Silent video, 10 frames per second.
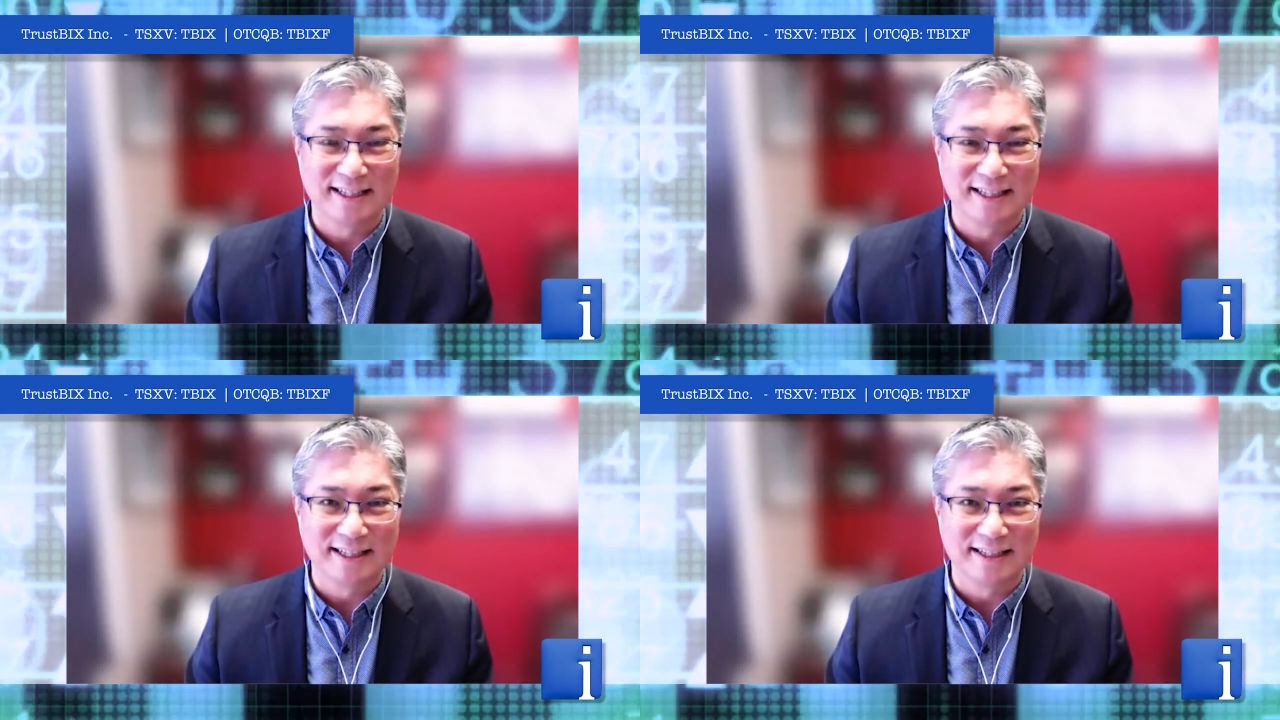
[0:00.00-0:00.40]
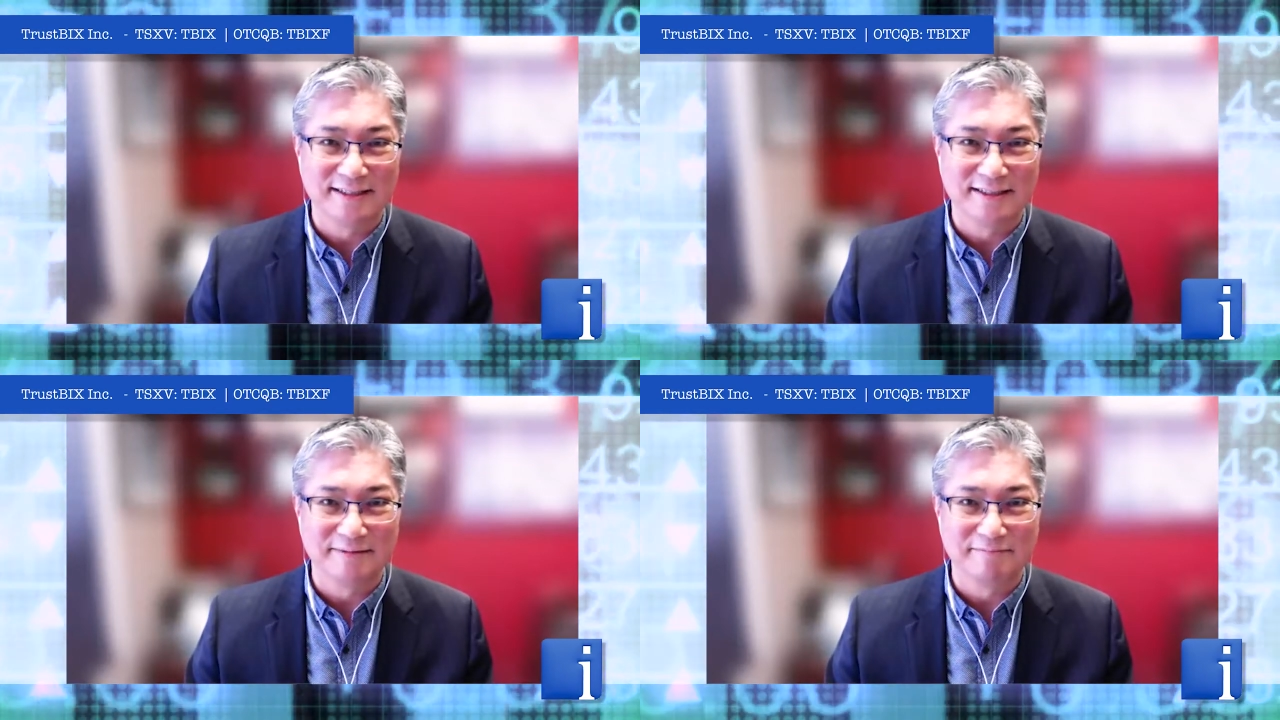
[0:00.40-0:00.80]

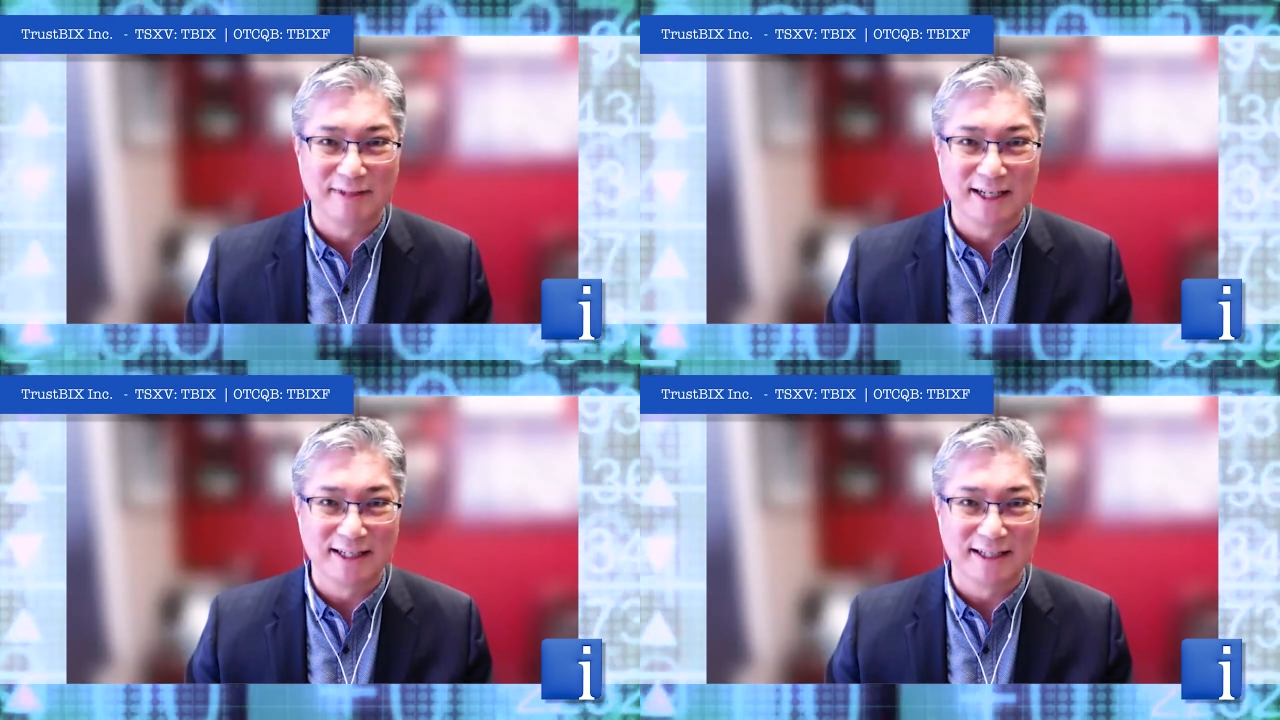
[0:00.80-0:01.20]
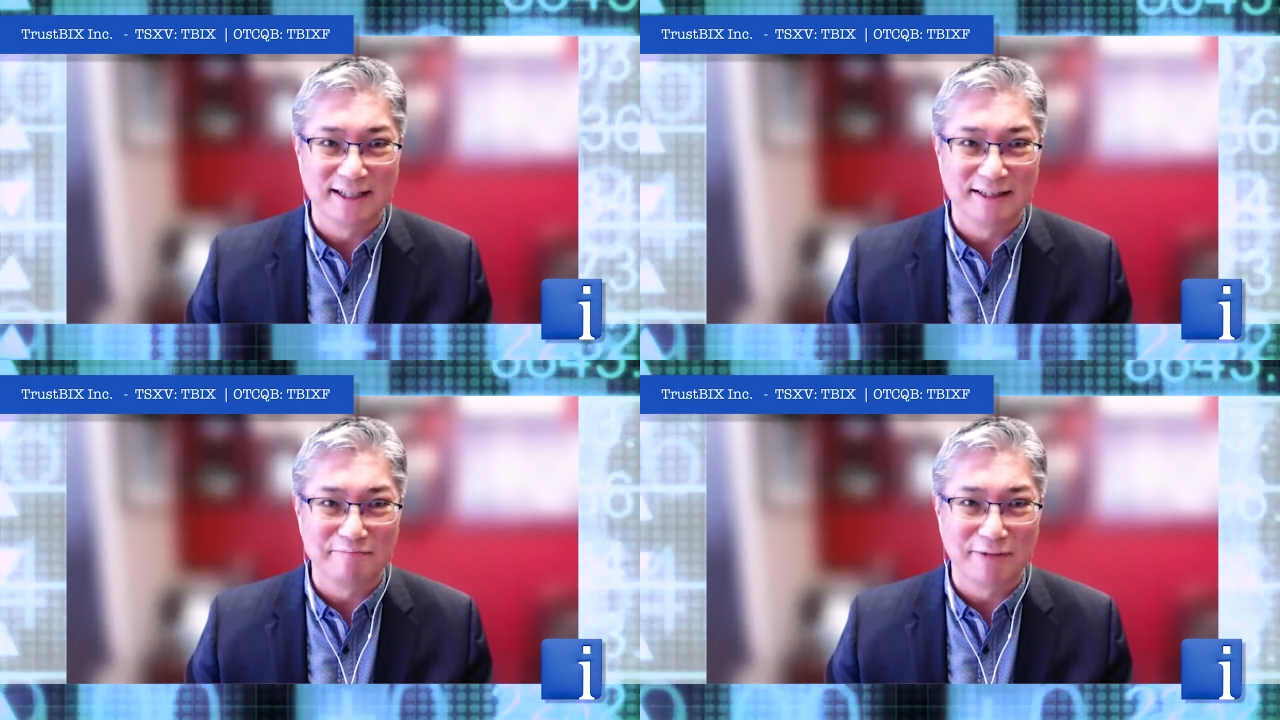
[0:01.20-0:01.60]
um,
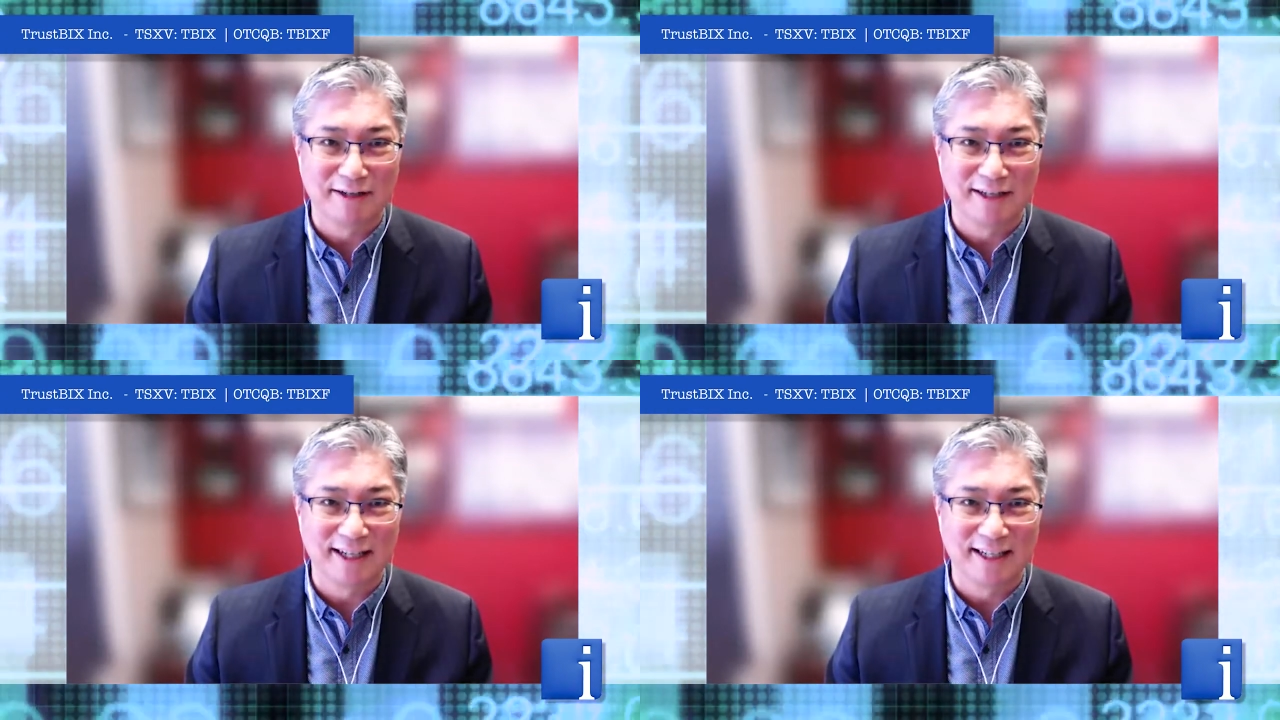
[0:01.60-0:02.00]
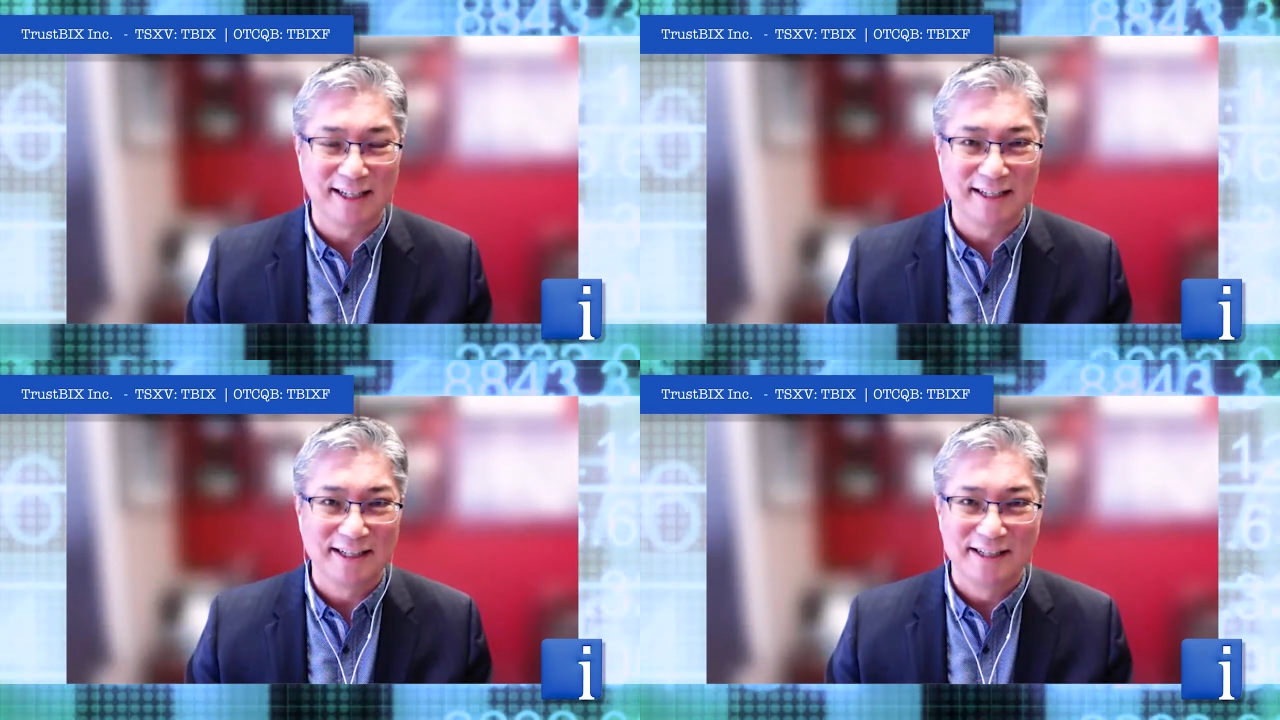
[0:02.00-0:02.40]
uh, barring
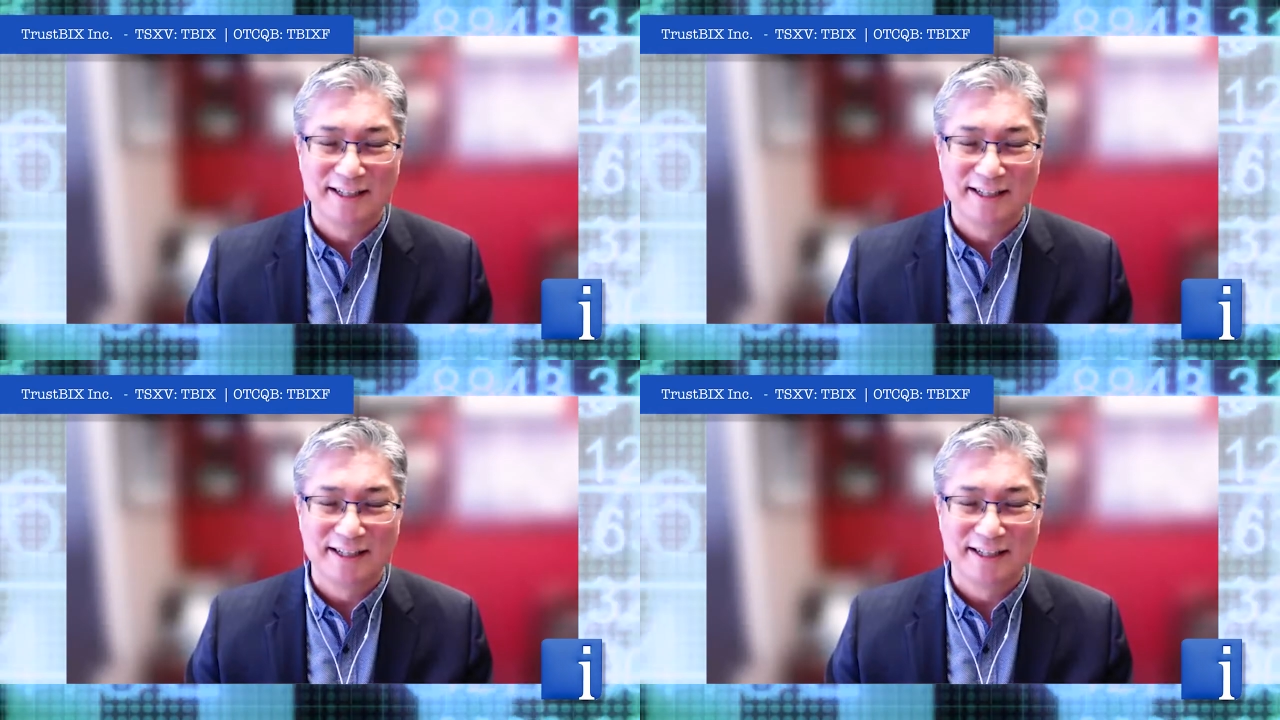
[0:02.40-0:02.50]
any